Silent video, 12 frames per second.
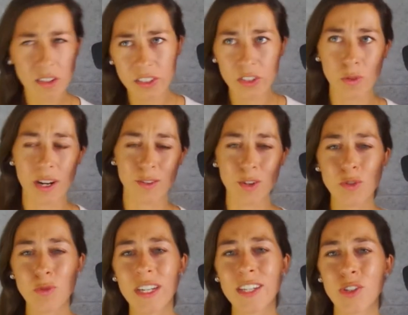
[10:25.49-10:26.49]
you are
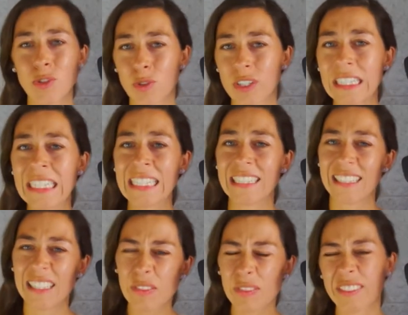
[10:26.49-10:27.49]
not really sure
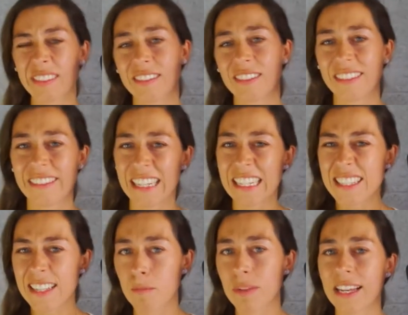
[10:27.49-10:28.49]
if there is
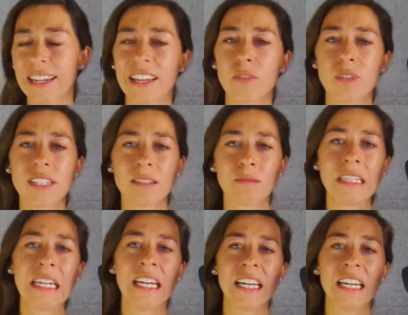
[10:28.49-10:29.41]
some plagiarism.